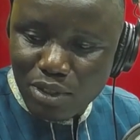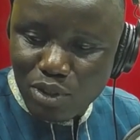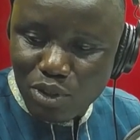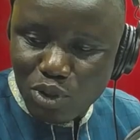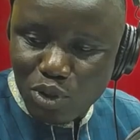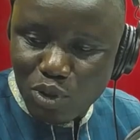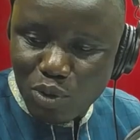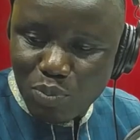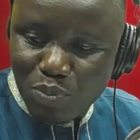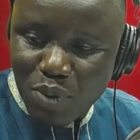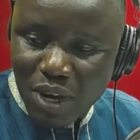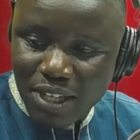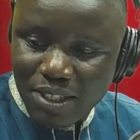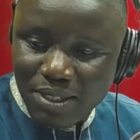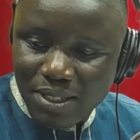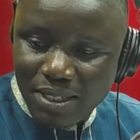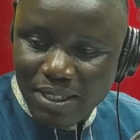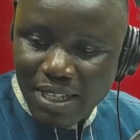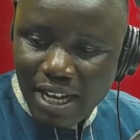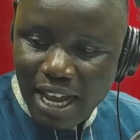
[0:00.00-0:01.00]
to
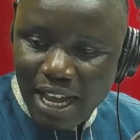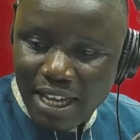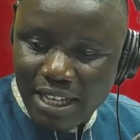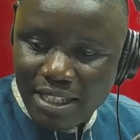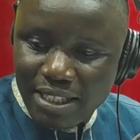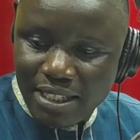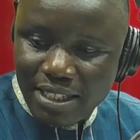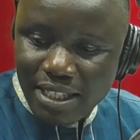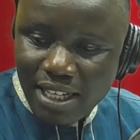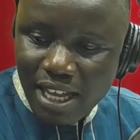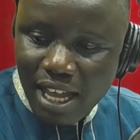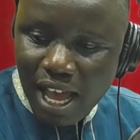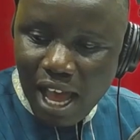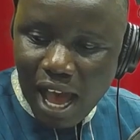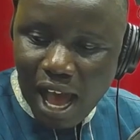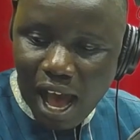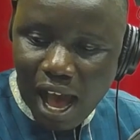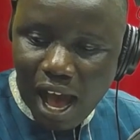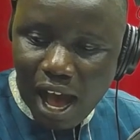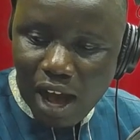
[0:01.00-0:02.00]
bastardize
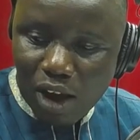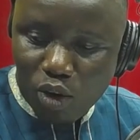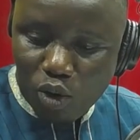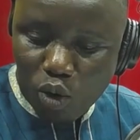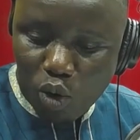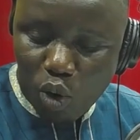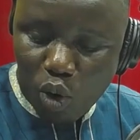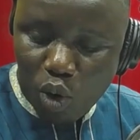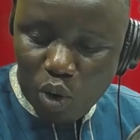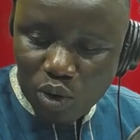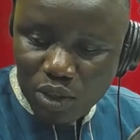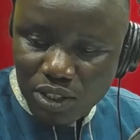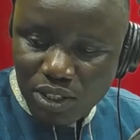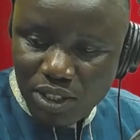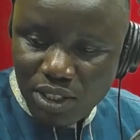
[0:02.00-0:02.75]
our court?